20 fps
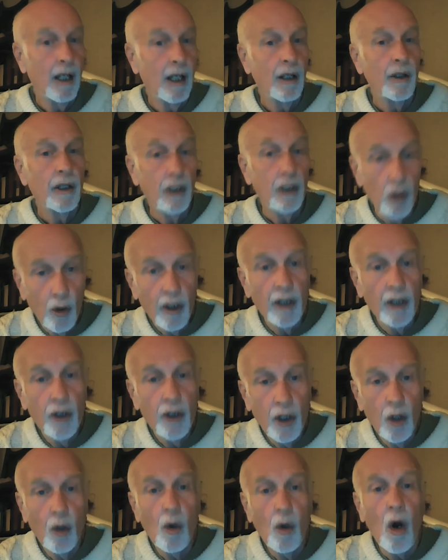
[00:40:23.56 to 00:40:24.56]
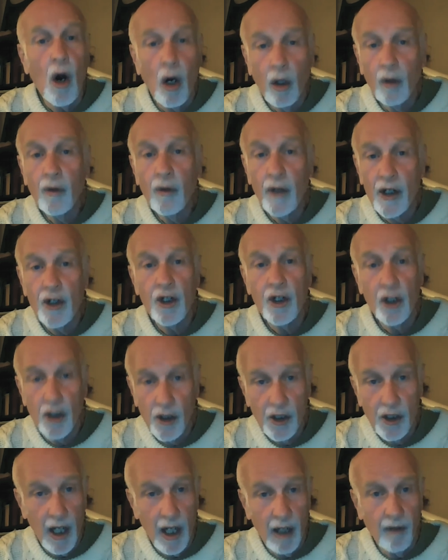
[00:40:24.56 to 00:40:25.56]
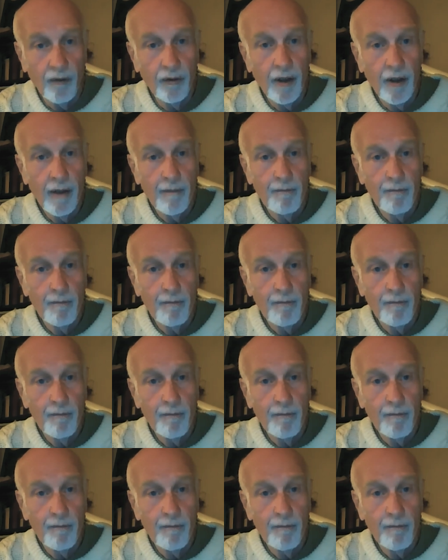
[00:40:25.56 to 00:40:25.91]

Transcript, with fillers: You can do all this yourself.